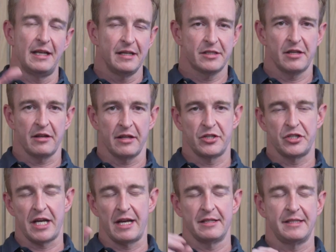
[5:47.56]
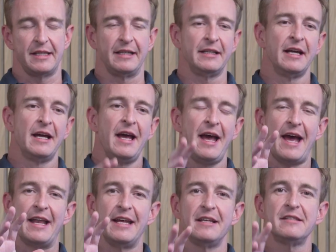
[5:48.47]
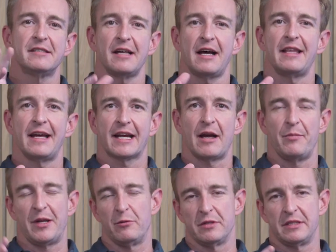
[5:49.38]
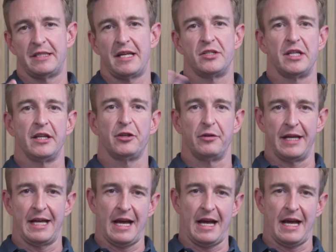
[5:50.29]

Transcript: listed on the JSE, and inside that company was essentially three